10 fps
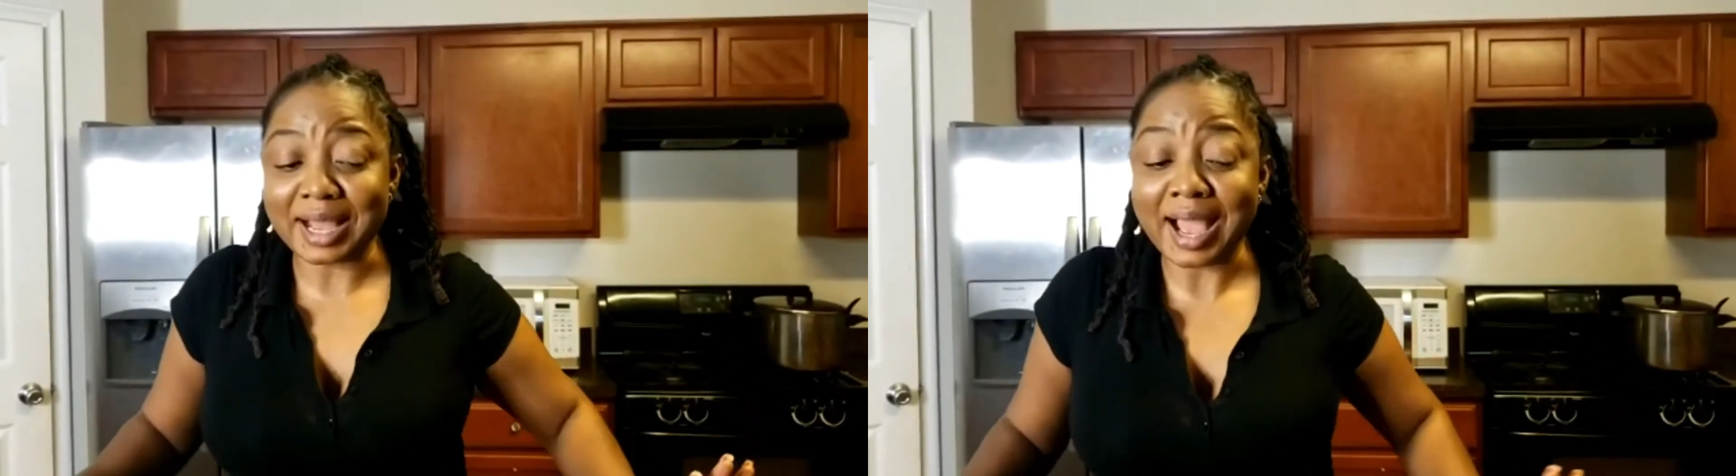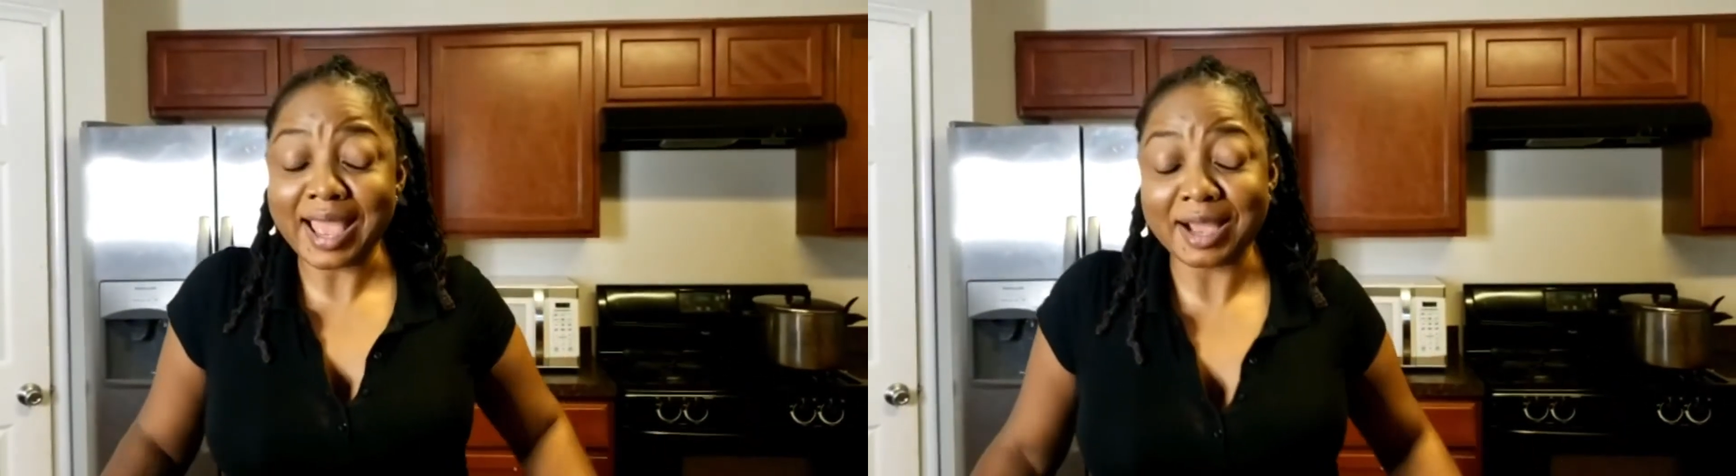
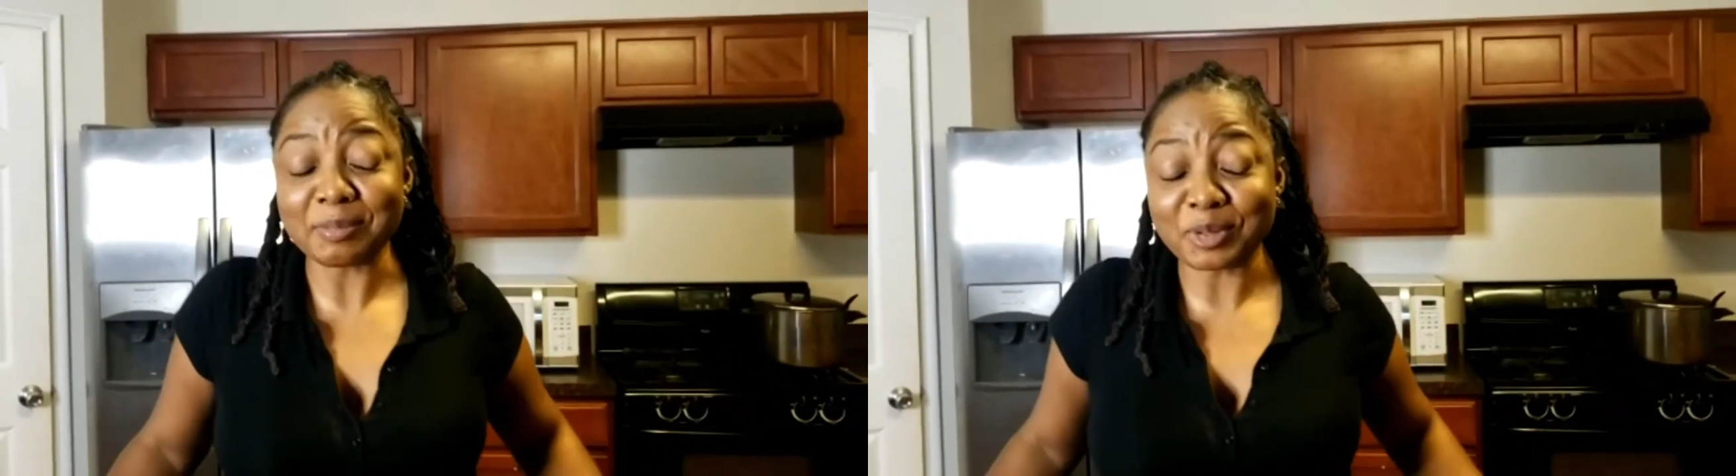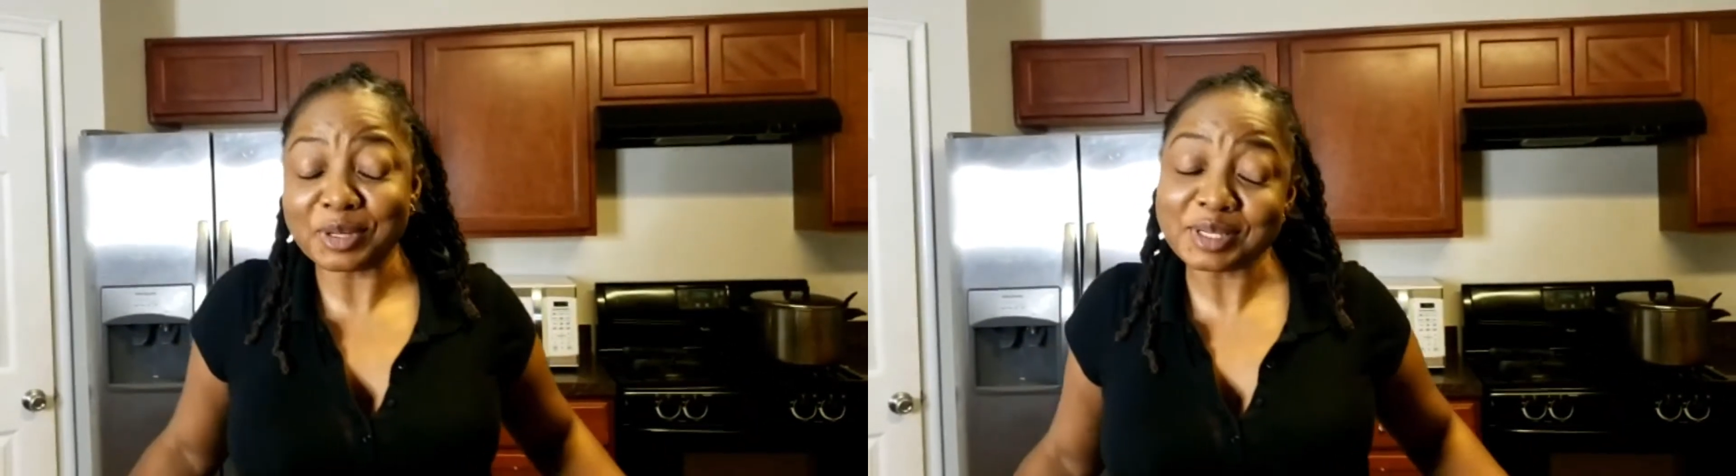I am
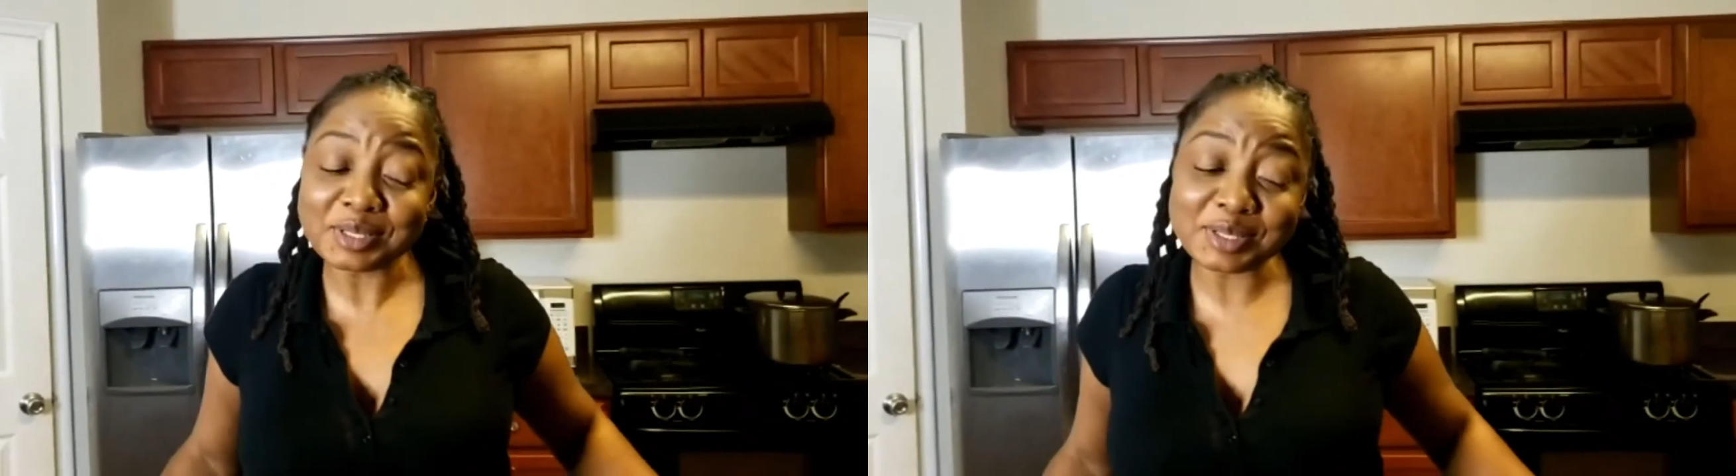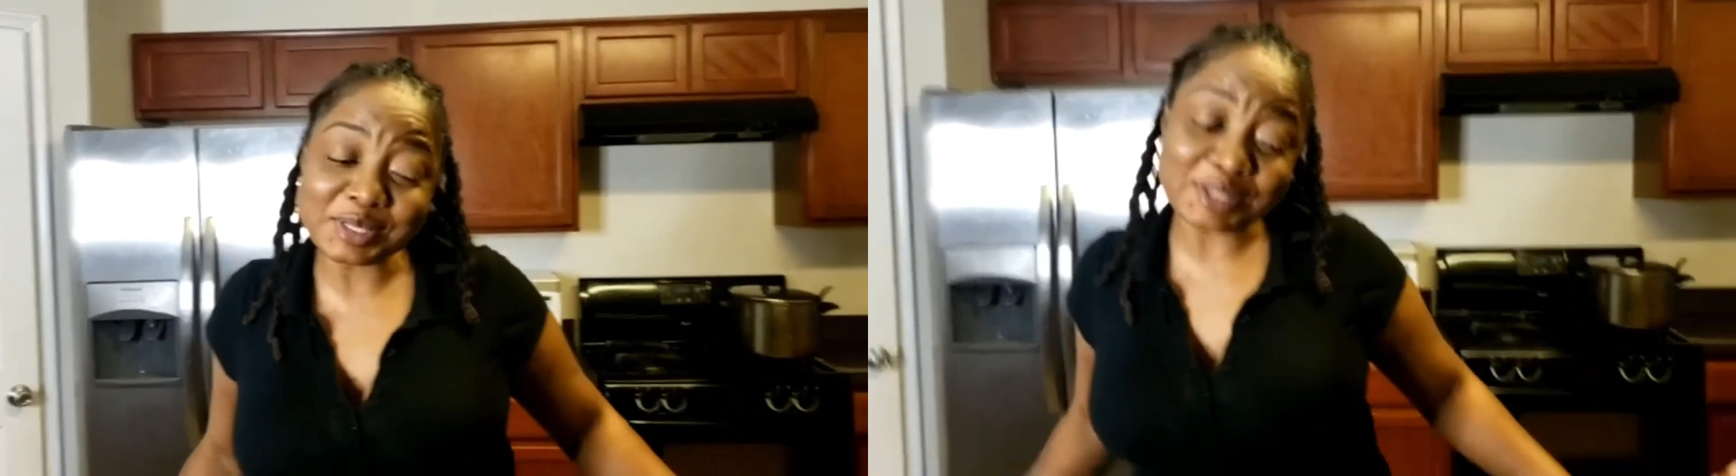going to use